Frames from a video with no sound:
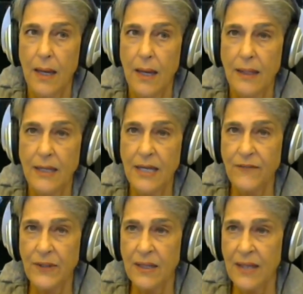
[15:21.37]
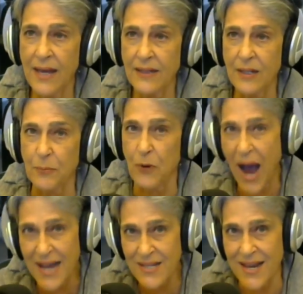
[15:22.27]
given that the
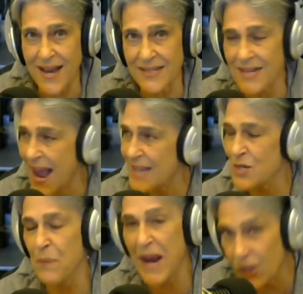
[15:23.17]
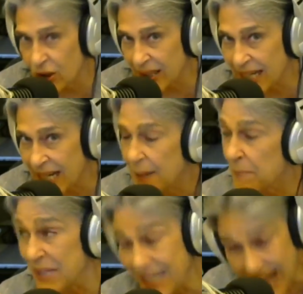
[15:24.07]
process has barely
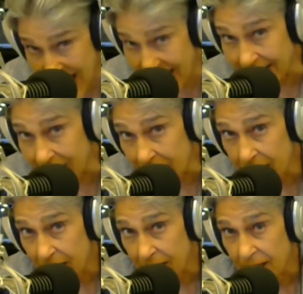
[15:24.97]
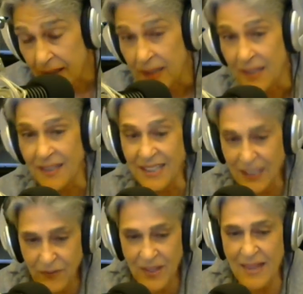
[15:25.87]
begun,
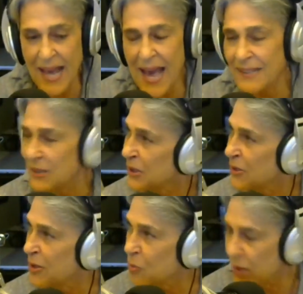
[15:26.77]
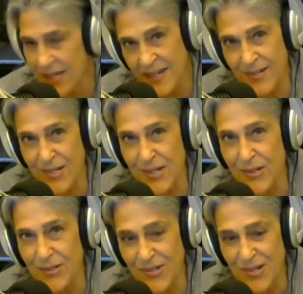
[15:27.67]
given that the
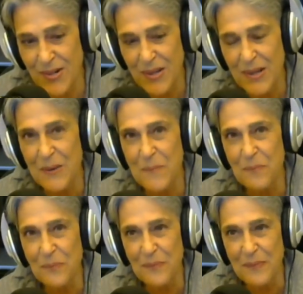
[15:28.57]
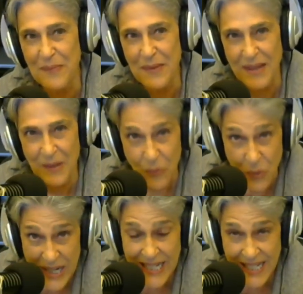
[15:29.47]
witnesses
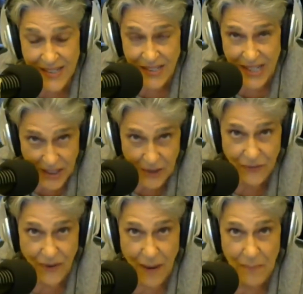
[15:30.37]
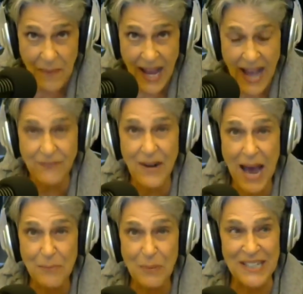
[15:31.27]
we need to hear from have
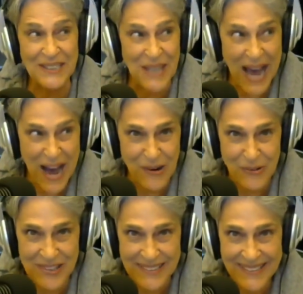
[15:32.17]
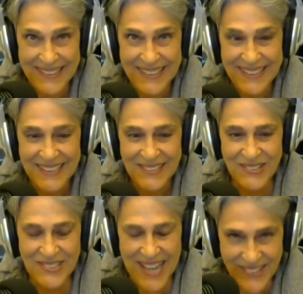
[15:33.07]
not been allowed to
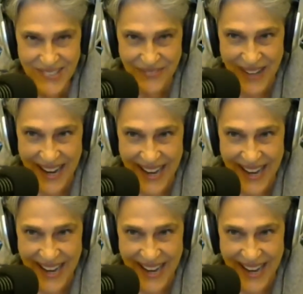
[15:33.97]
testify.